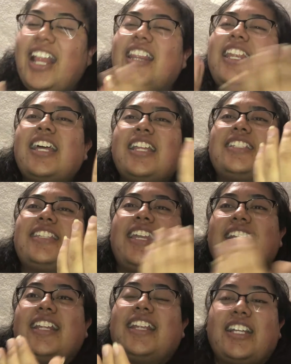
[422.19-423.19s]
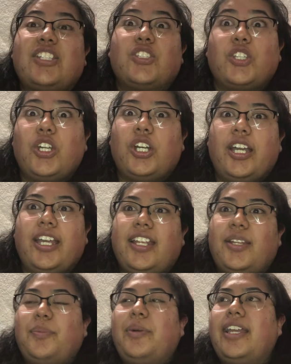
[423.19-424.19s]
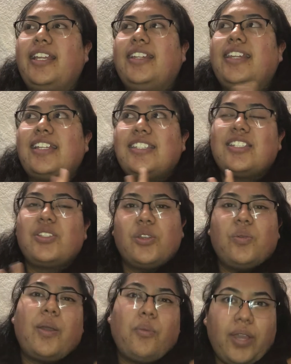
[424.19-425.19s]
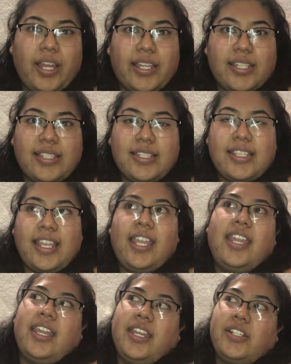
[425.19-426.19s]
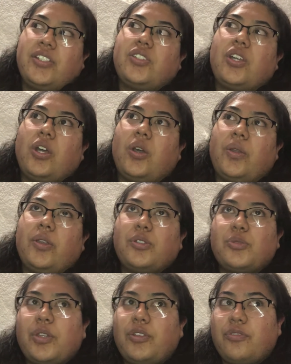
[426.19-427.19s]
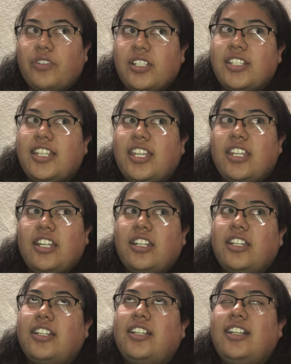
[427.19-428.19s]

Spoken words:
not saying that that's good, but that's just who I was. And so it was my first year